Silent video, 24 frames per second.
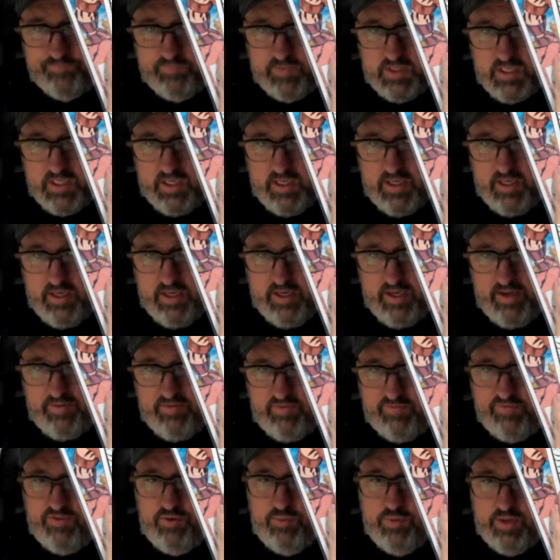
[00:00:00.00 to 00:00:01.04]
I have a
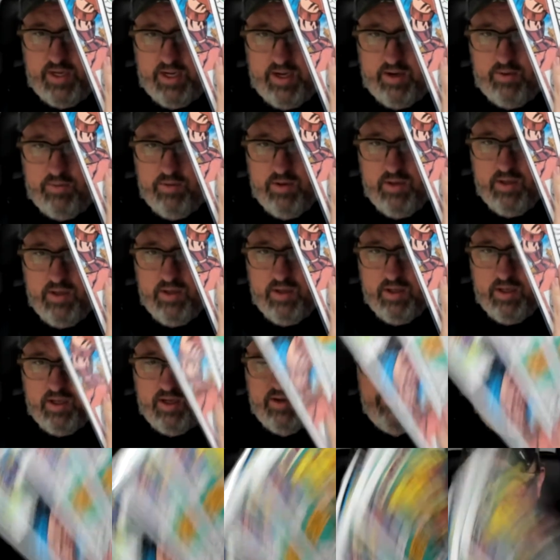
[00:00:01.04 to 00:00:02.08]
few now. I
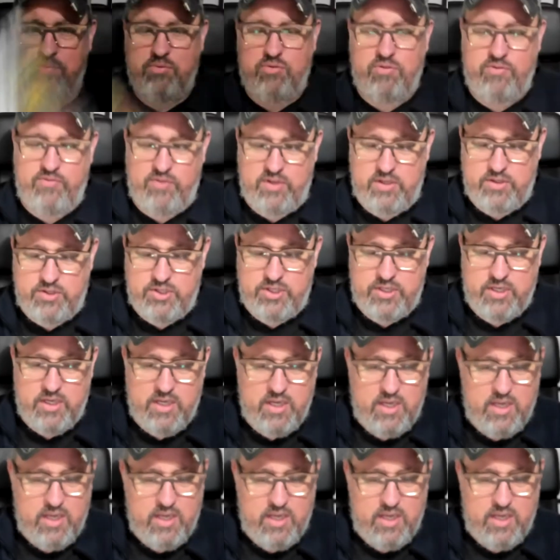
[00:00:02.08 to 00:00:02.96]
have a couple of each.